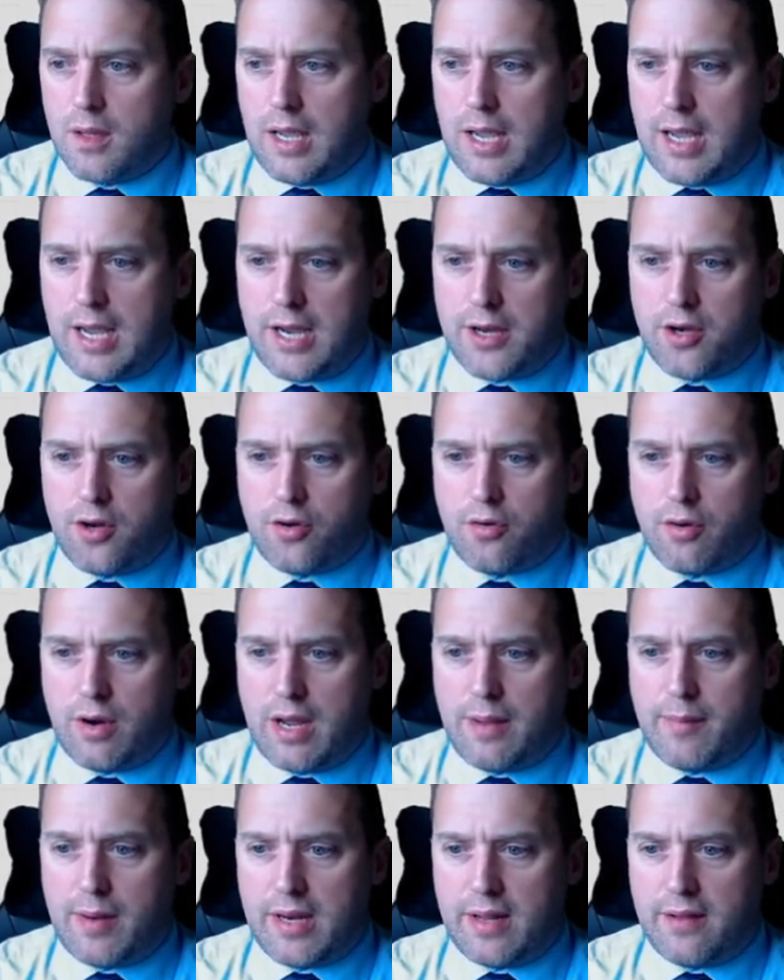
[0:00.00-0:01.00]
and you
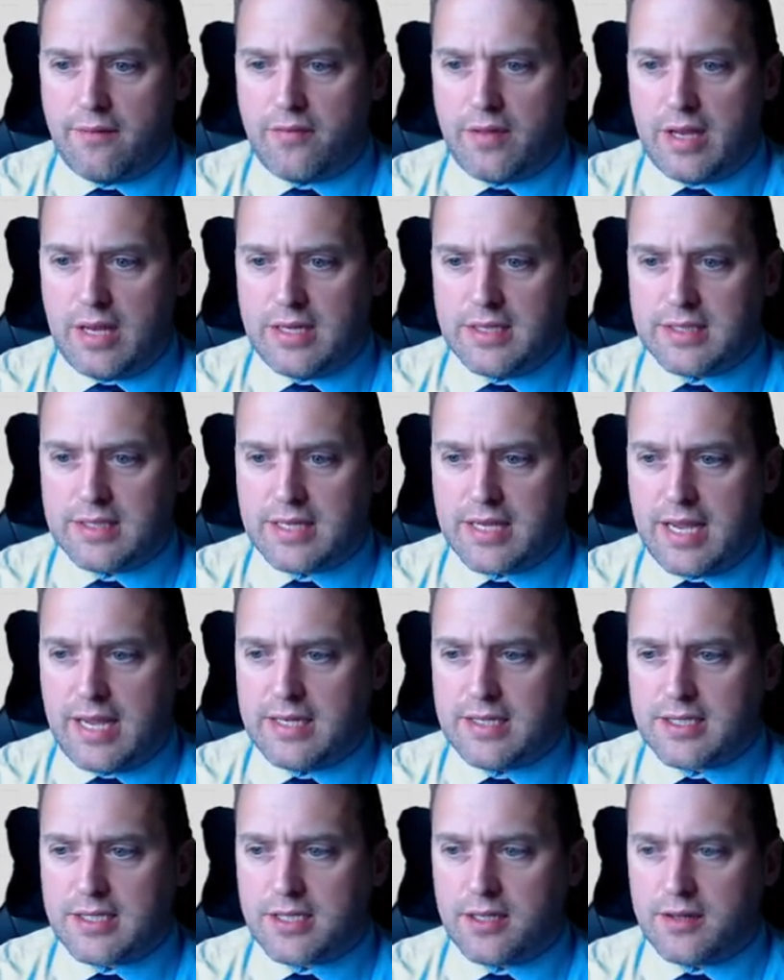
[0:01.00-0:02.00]
grab any of these
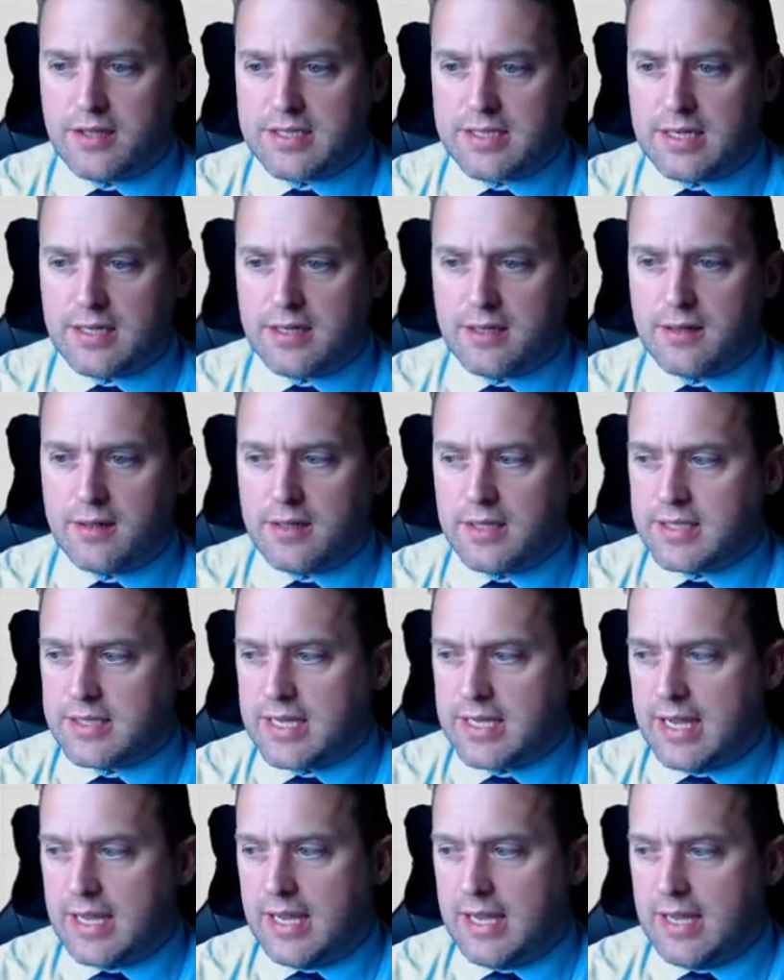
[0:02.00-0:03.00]
gates, so this
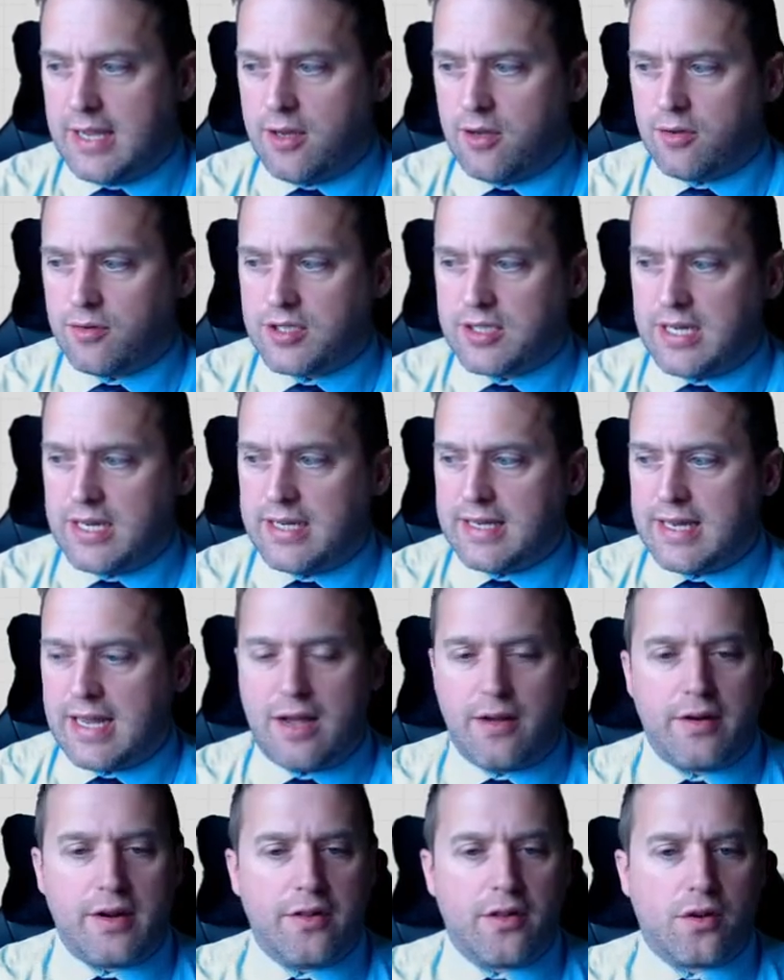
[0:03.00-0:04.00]
gate here, you'll see
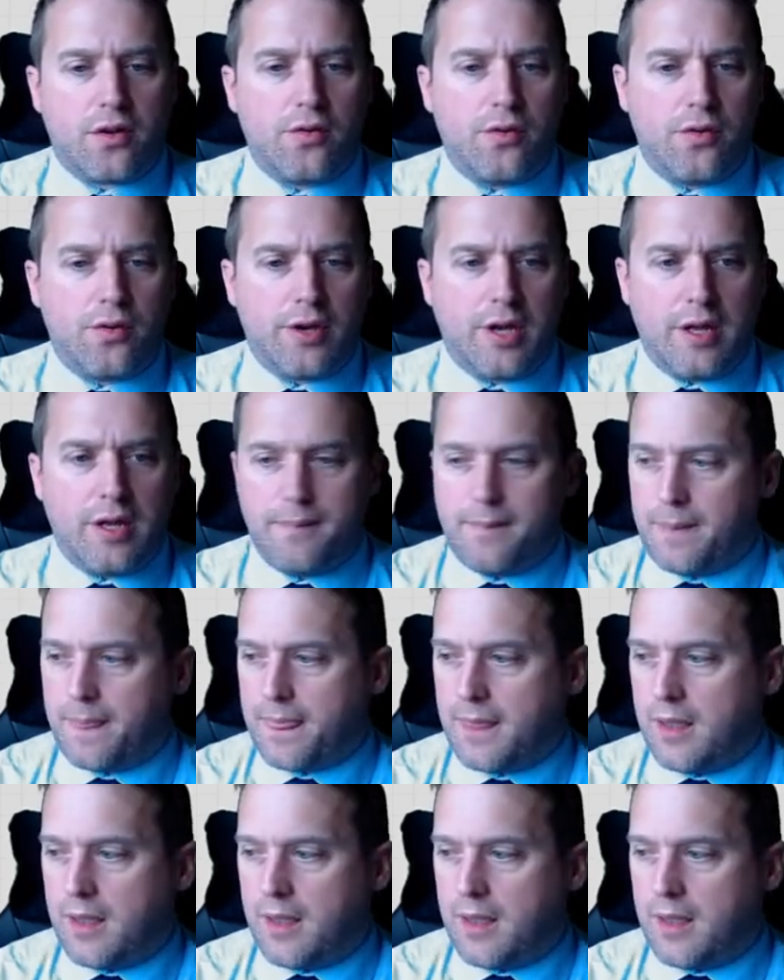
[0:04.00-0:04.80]
down in the corner,